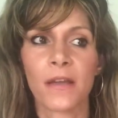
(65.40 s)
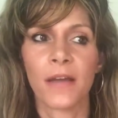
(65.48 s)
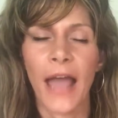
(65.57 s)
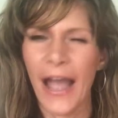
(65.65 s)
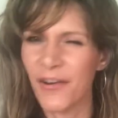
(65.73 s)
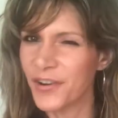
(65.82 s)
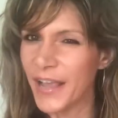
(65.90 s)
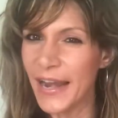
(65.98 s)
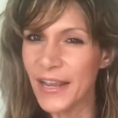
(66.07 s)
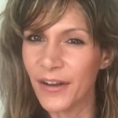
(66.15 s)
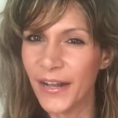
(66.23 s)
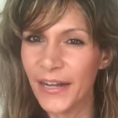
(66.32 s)
how you're
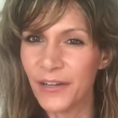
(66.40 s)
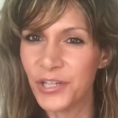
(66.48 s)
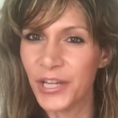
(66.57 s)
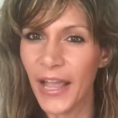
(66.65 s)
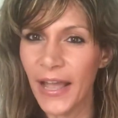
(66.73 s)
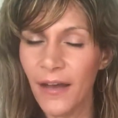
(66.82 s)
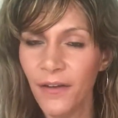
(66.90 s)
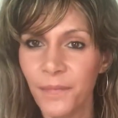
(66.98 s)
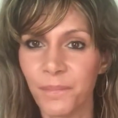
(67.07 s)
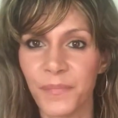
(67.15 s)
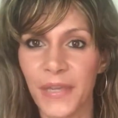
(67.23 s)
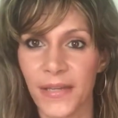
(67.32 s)
getting your energy out,
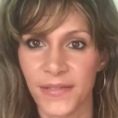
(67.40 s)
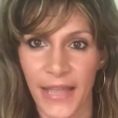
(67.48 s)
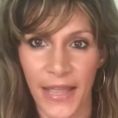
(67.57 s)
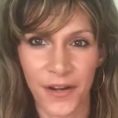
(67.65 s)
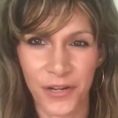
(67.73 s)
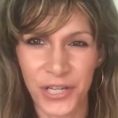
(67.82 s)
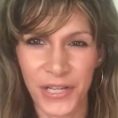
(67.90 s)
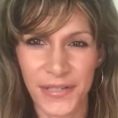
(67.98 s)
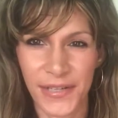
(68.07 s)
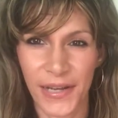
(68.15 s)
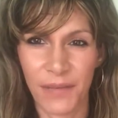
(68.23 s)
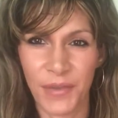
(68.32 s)
because energy is
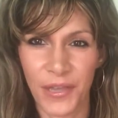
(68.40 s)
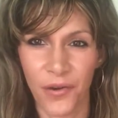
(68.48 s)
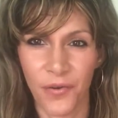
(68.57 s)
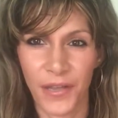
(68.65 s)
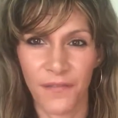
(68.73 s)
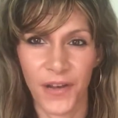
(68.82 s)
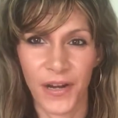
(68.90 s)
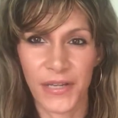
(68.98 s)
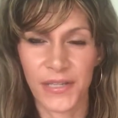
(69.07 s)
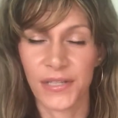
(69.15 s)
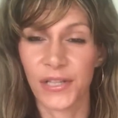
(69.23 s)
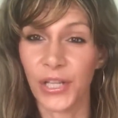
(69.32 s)
going to be going very
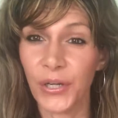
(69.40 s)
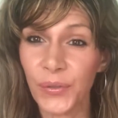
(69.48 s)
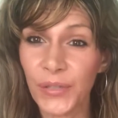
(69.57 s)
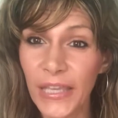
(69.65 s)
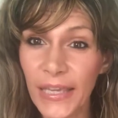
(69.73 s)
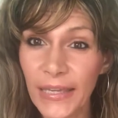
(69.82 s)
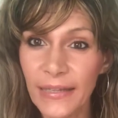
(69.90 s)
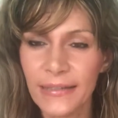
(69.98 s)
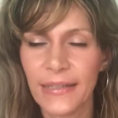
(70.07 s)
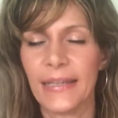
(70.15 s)
slowly,